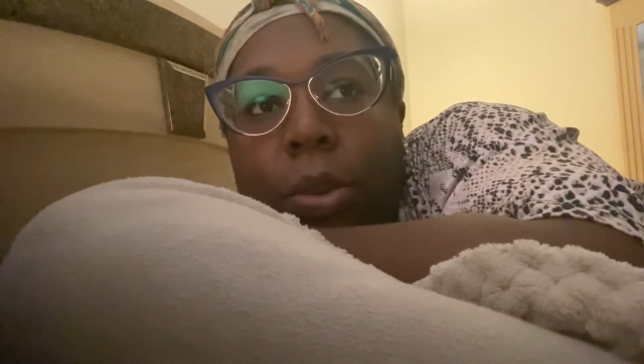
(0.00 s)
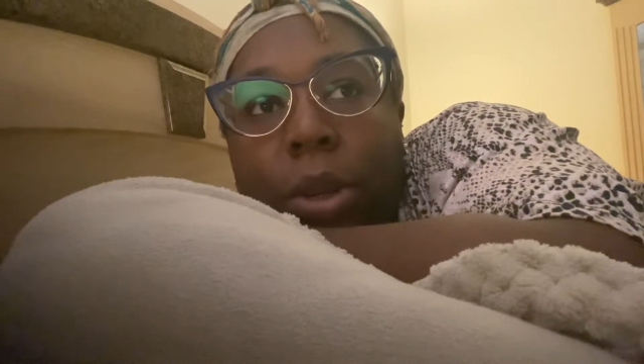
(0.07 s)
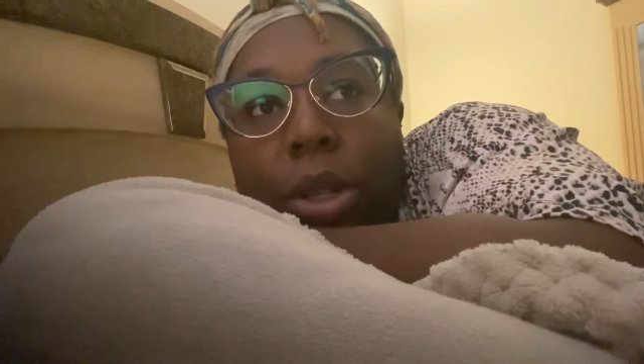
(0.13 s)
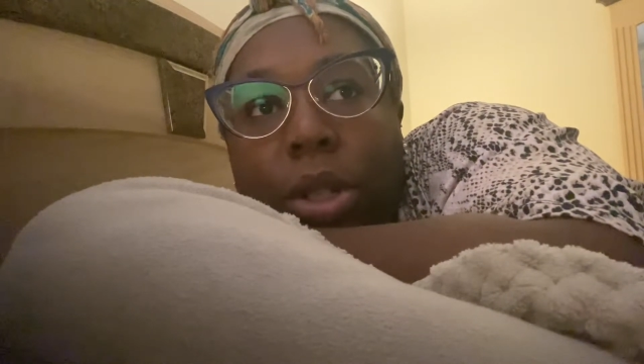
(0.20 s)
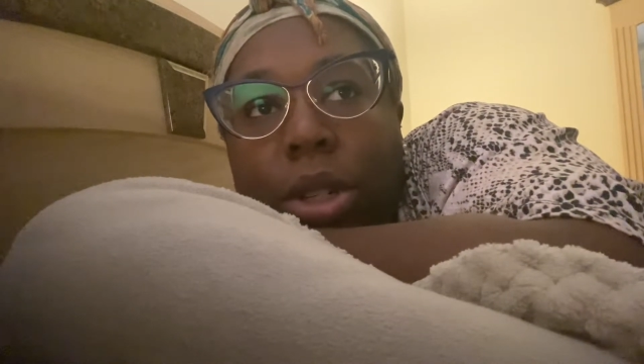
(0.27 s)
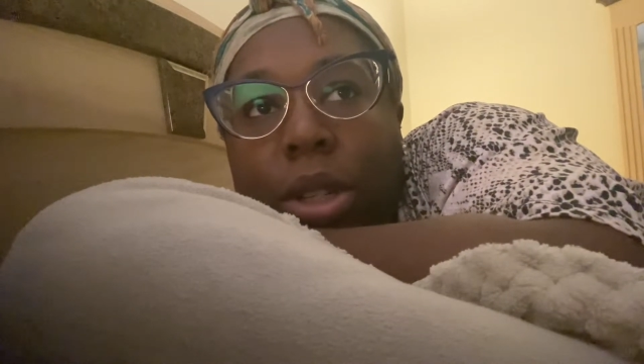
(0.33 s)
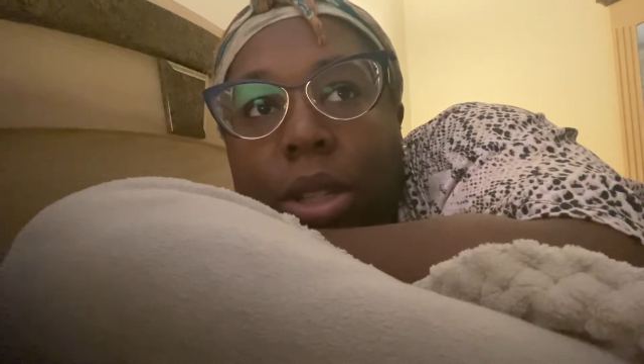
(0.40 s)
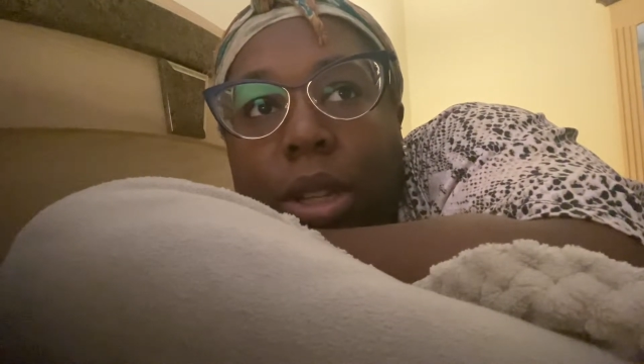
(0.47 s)
and
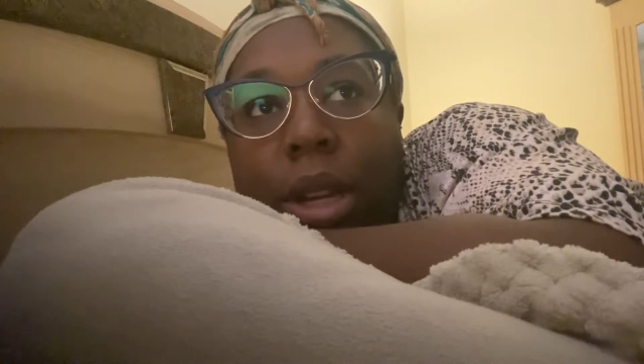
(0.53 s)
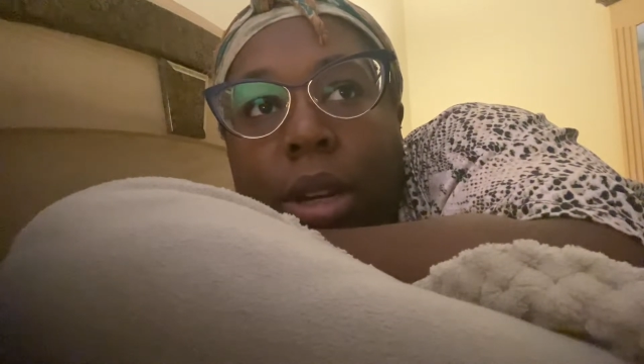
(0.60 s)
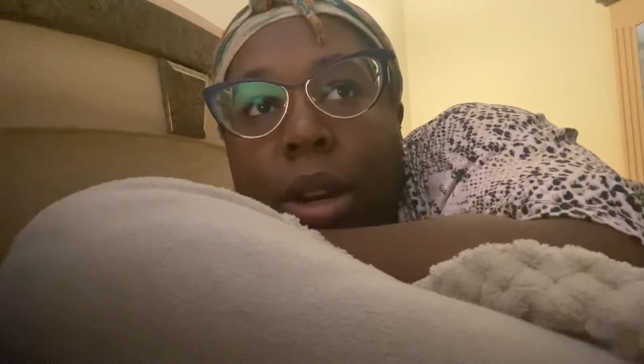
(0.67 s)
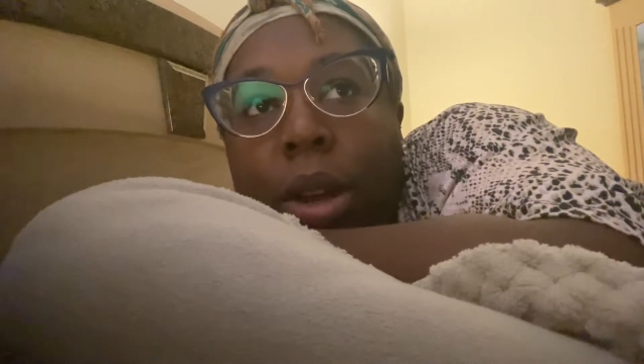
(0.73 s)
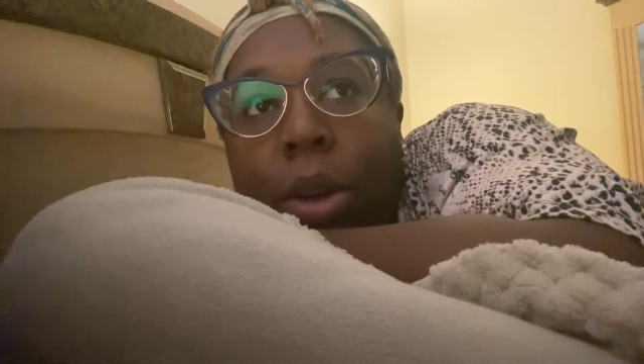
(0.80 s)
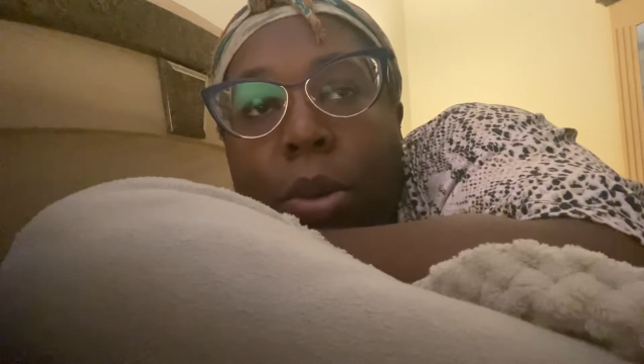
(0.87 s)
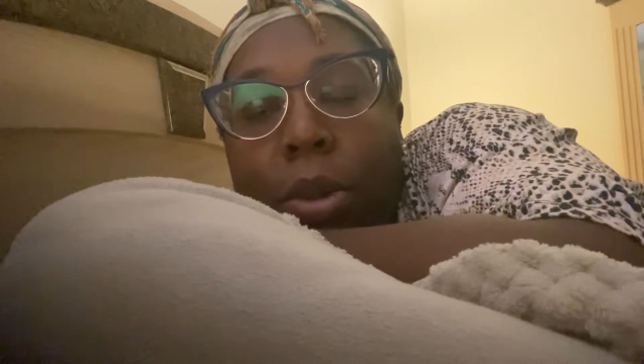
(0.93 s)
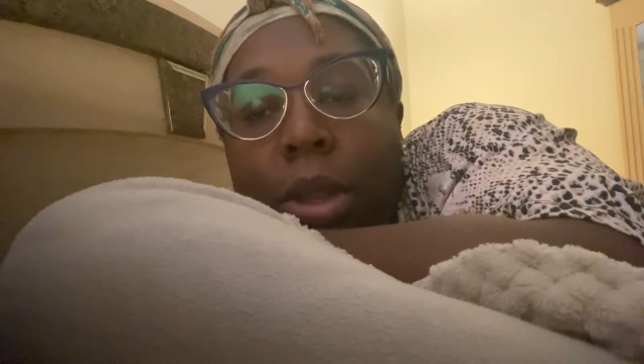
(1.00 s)
she said,
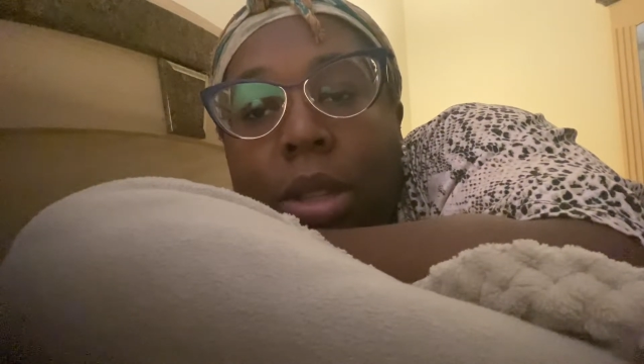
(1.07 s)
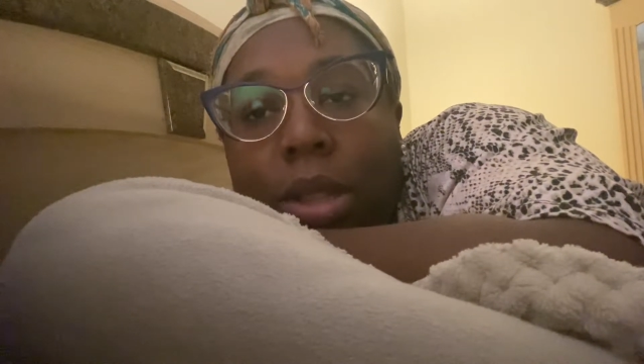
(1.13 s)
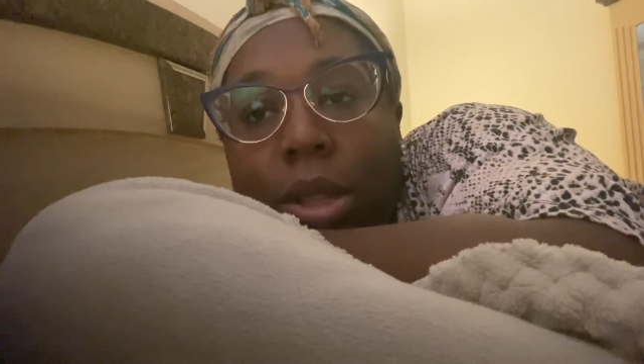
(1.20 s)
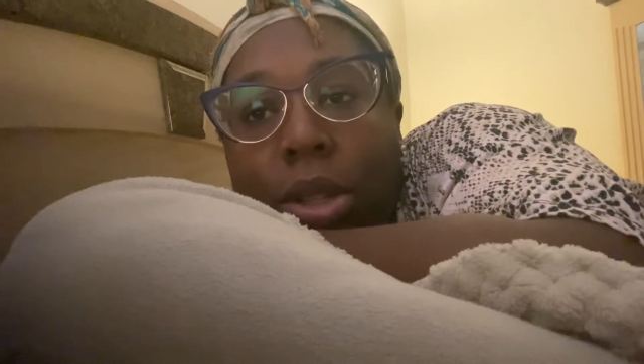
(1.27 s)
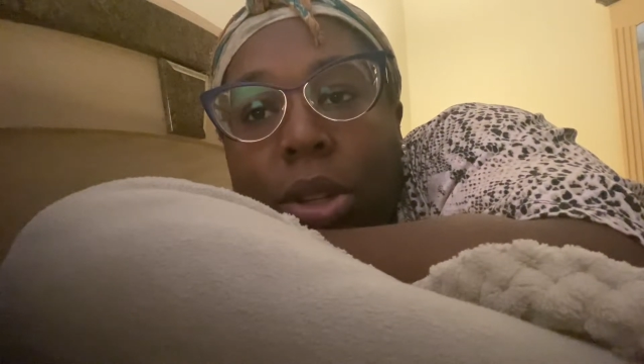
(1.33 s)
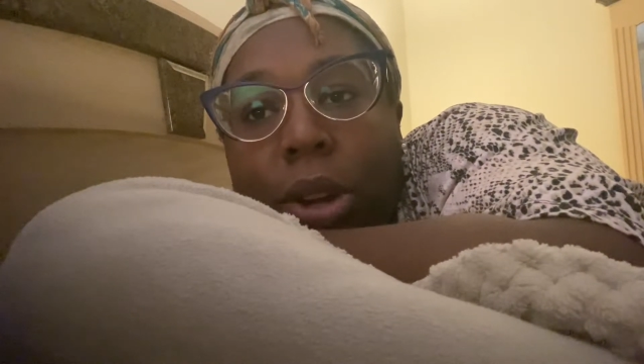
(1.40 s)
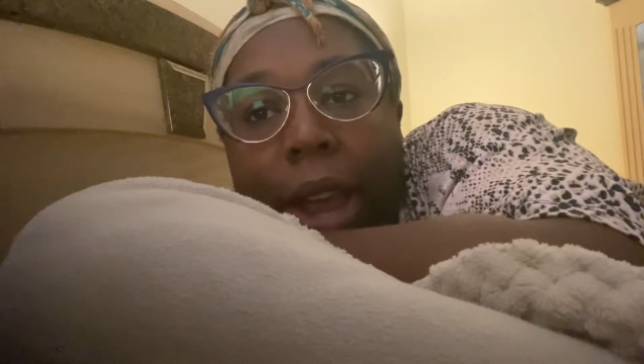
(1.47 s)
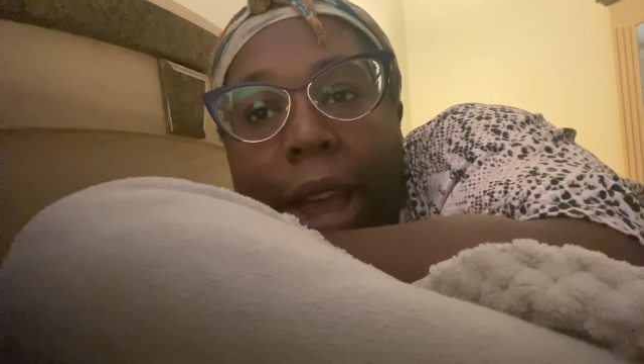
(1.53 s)
no, this
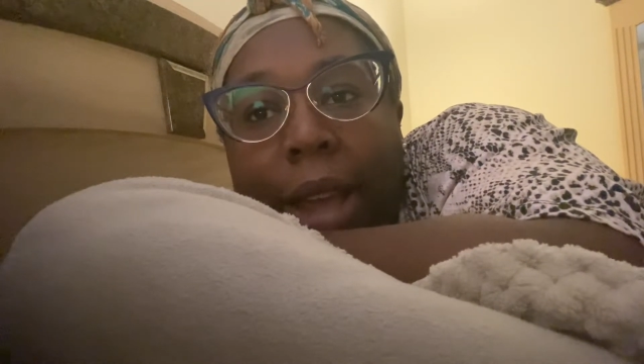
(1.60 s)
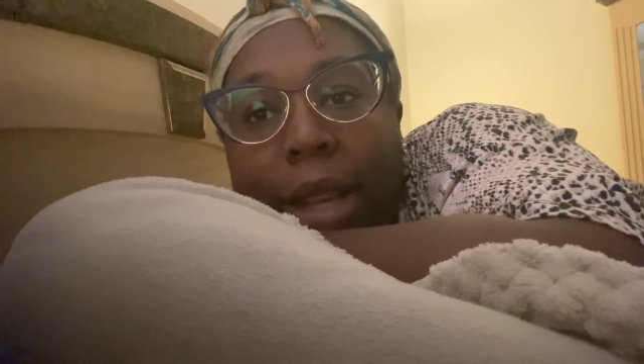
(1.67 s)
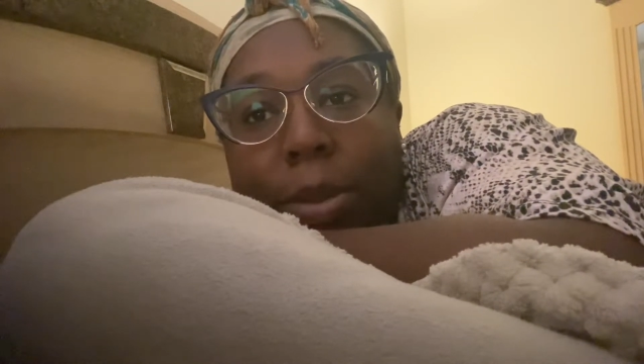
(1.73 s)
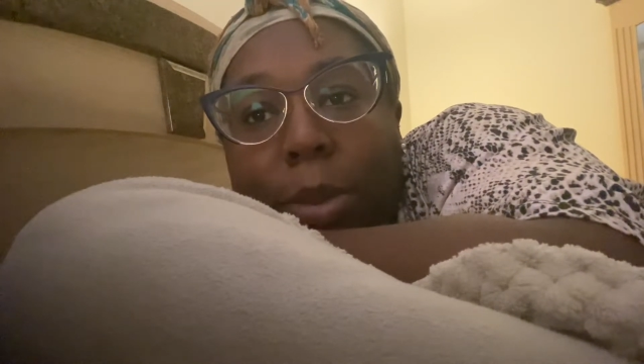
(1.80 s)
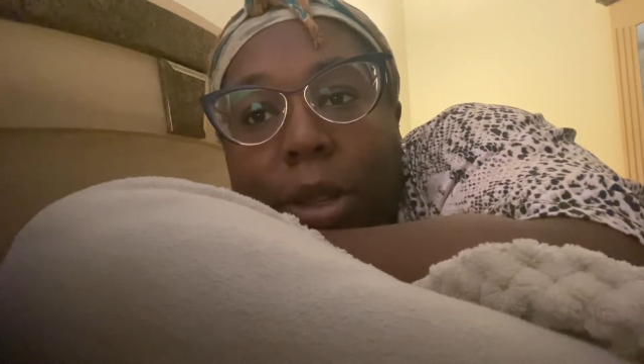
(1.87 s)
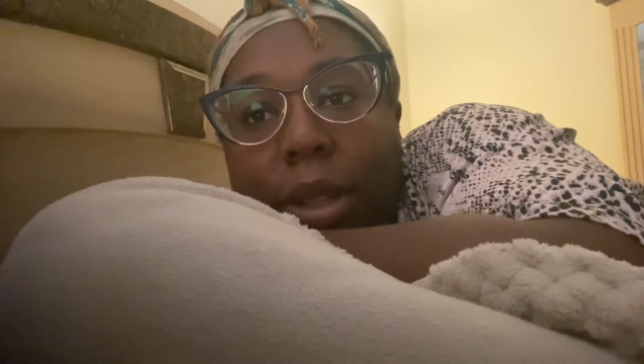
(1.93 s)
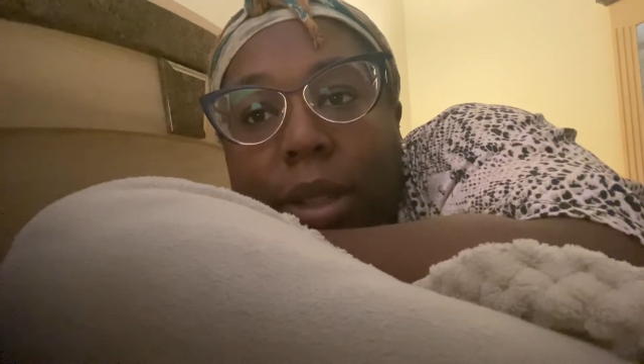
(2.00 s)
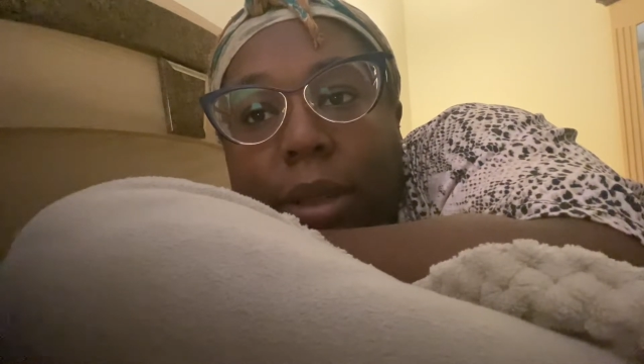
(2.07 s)
is your
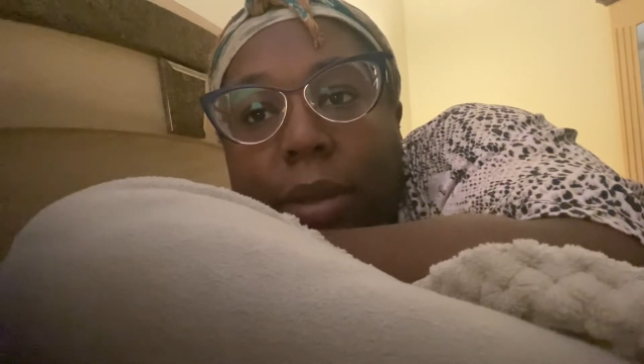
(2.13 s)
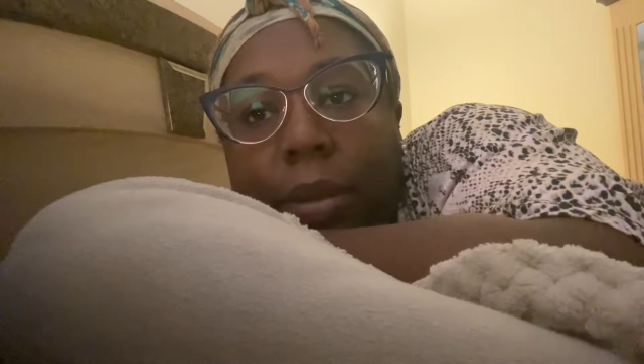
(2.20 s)
asthma.